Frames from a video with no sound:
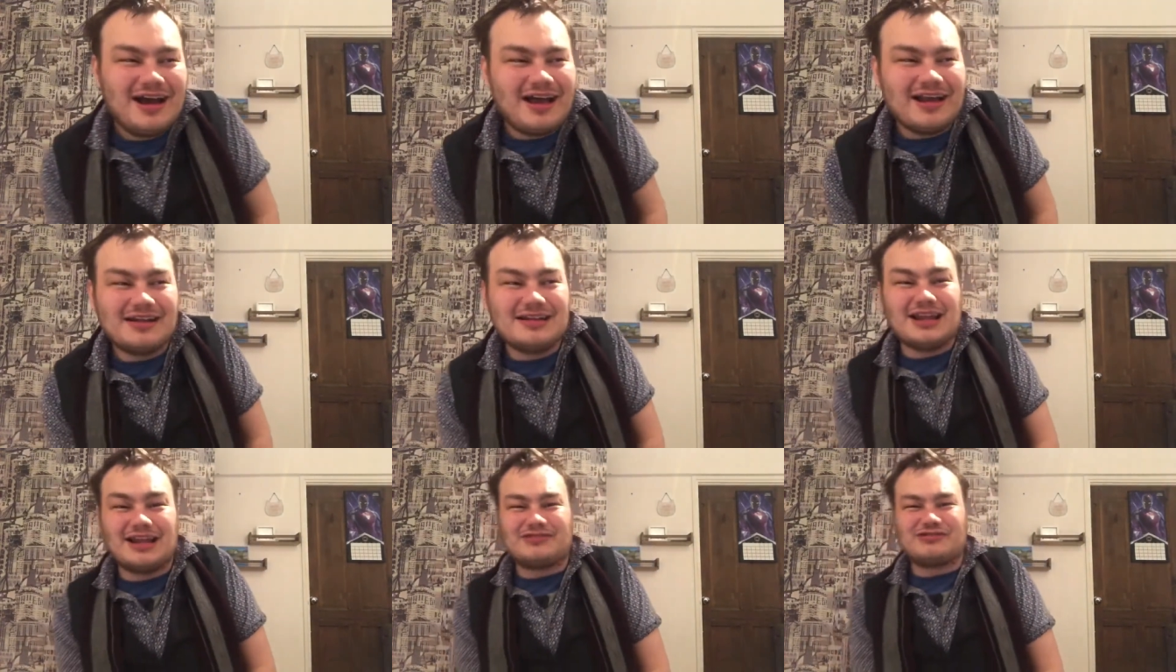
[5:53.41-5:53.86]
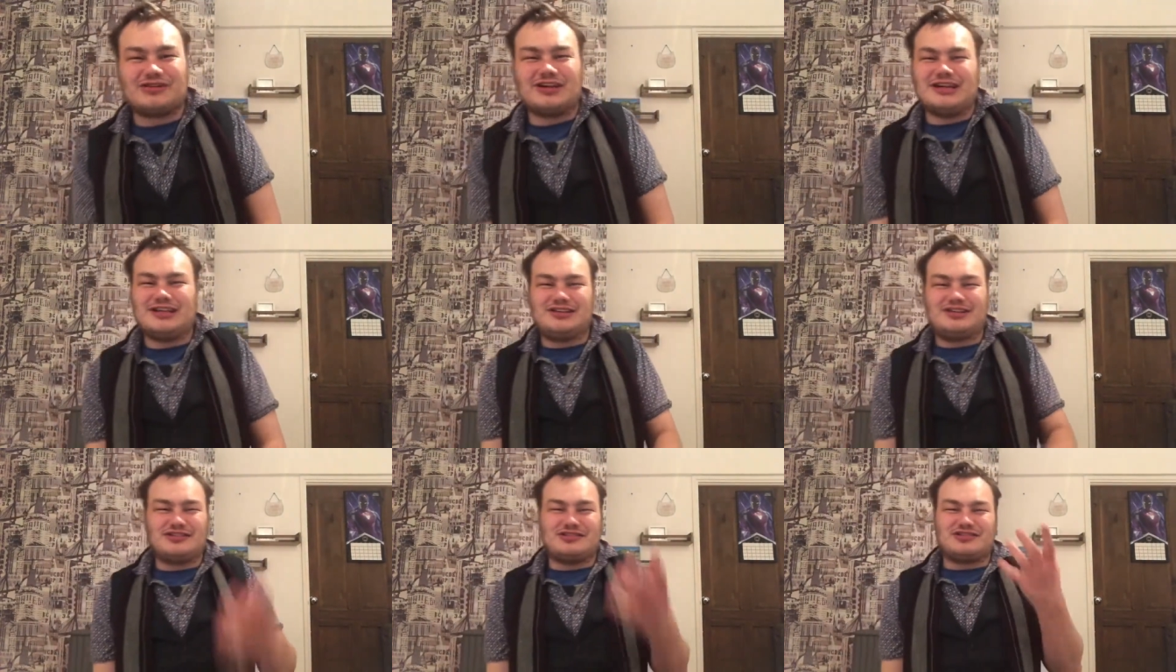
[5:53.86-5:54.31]

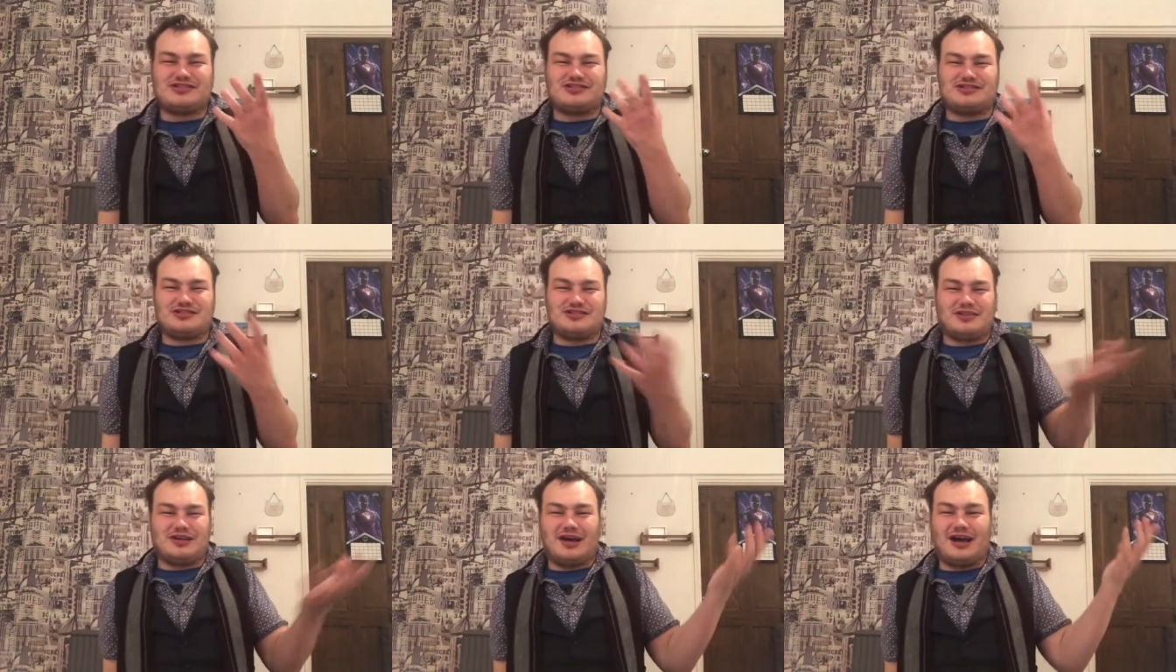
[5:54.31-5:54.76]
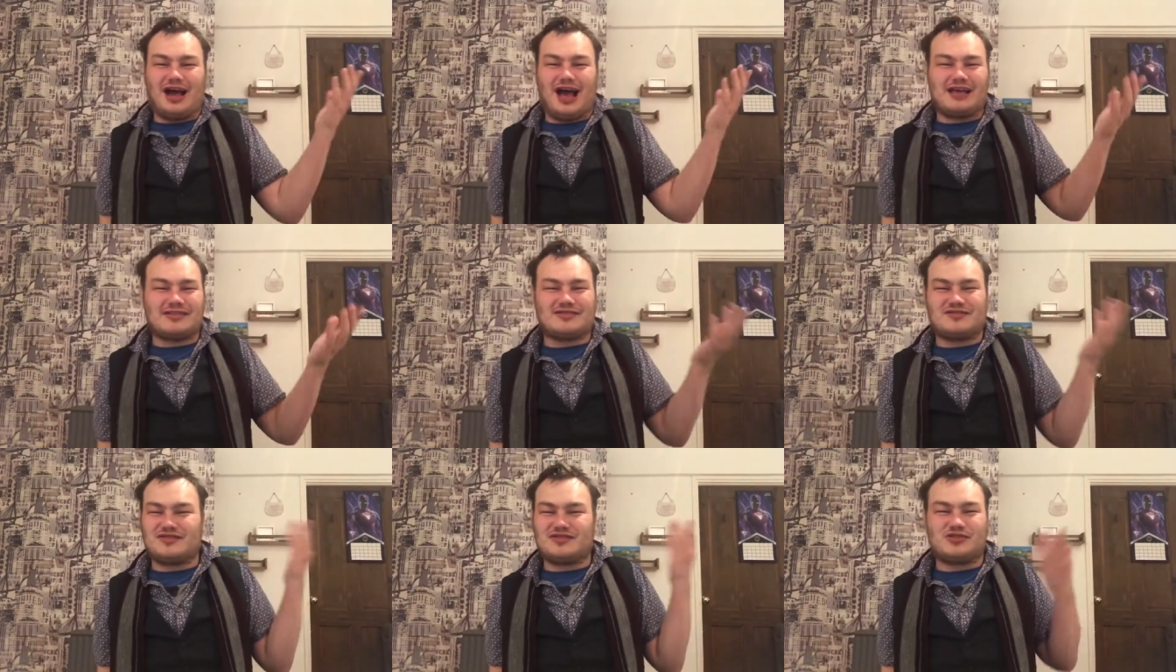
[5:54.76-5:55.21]
Literally, just
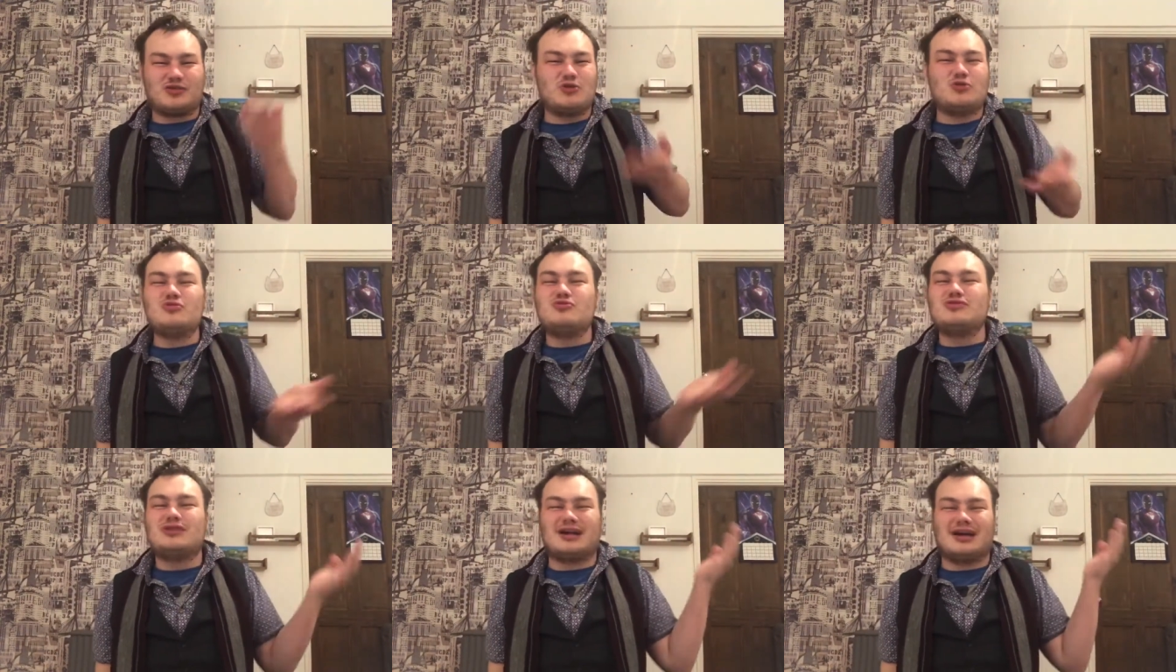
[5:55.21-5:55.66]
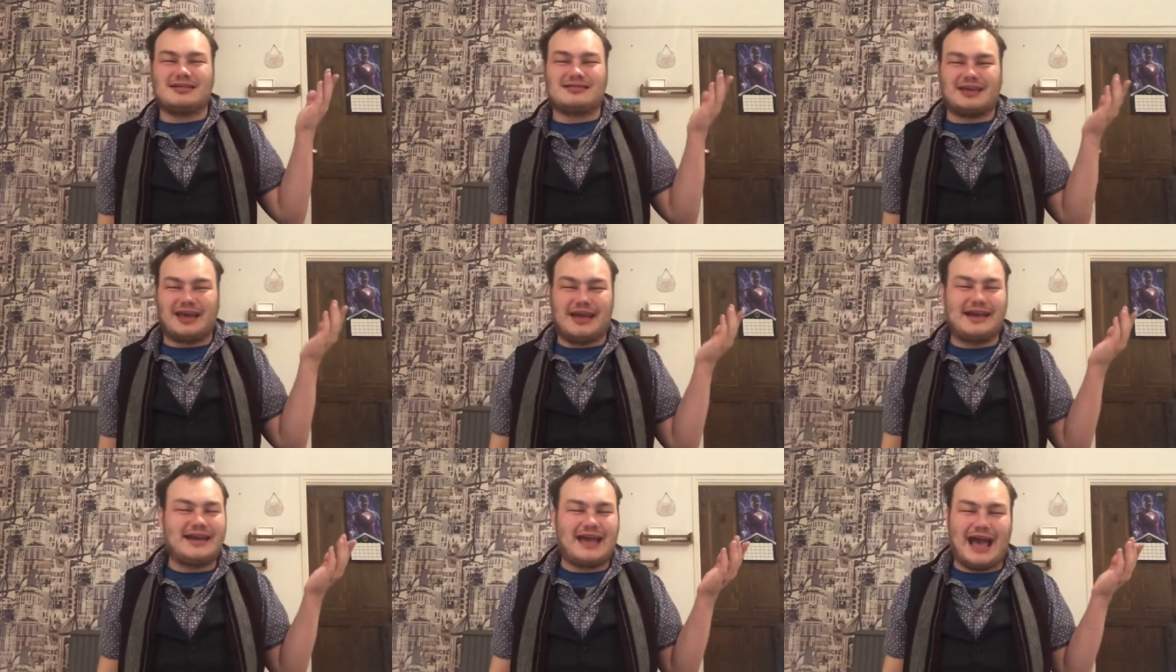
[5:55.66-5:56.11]
as soon as
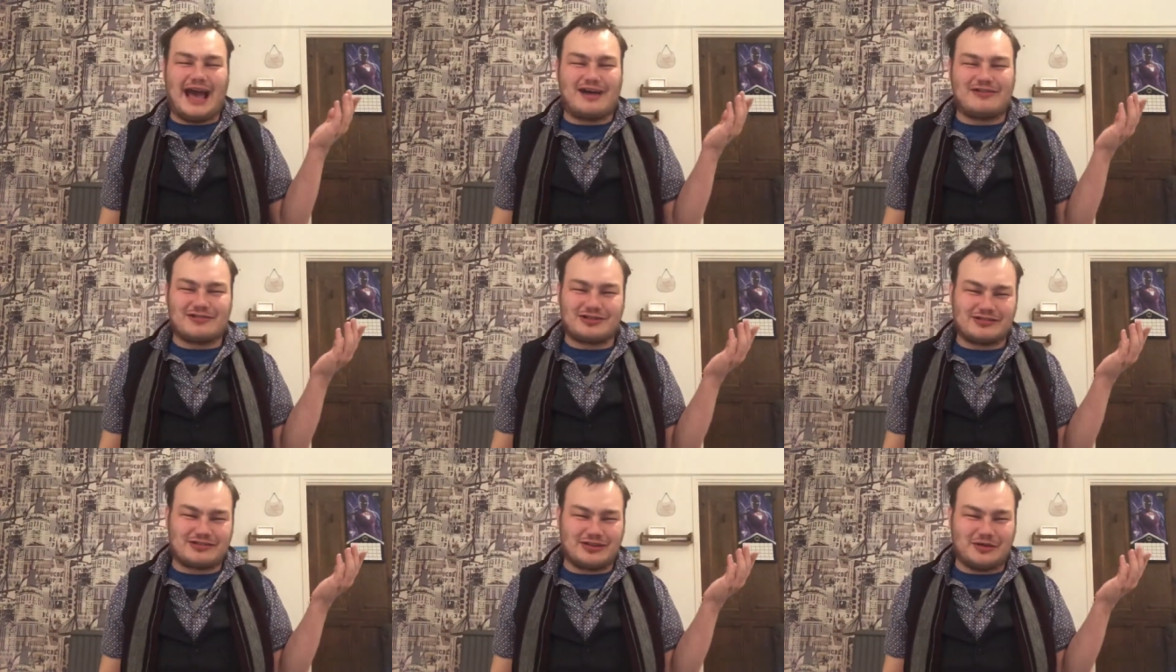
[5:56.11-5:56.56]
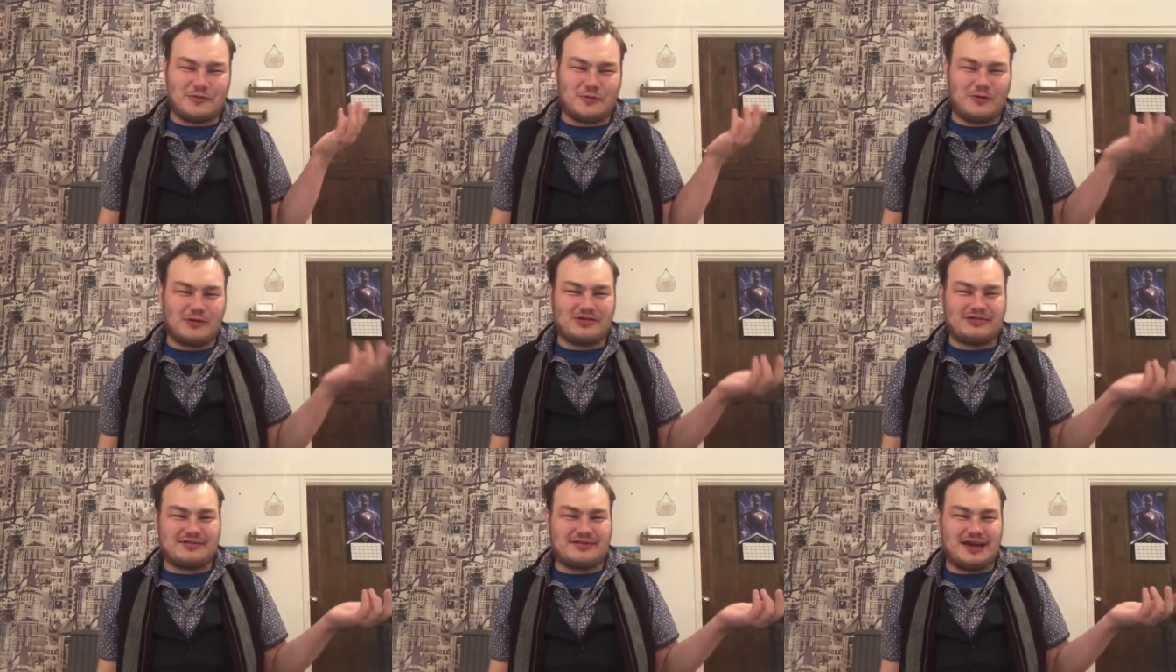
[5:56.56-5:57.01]
a character
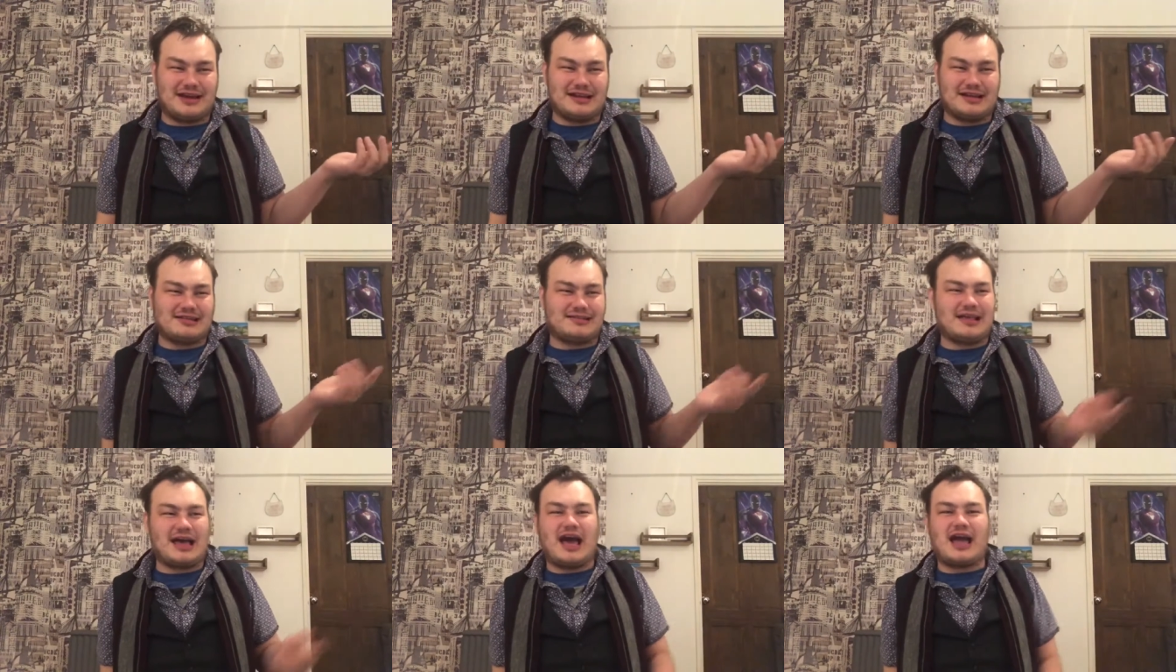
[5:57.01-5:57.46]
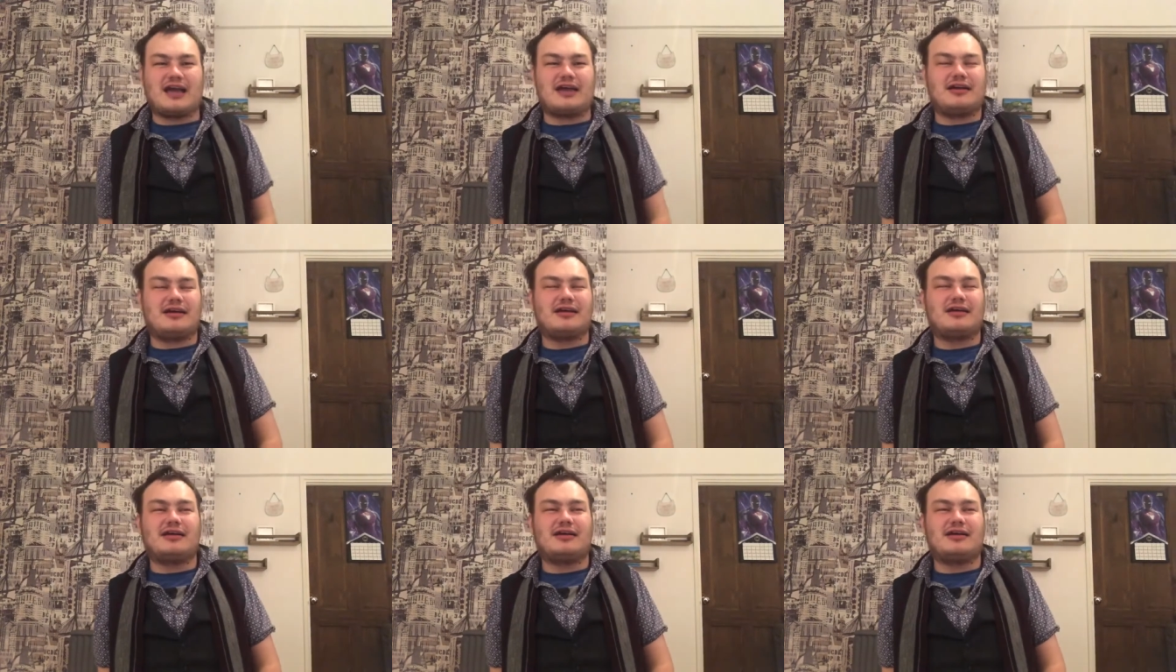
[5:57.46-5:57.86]
walks in, it's like,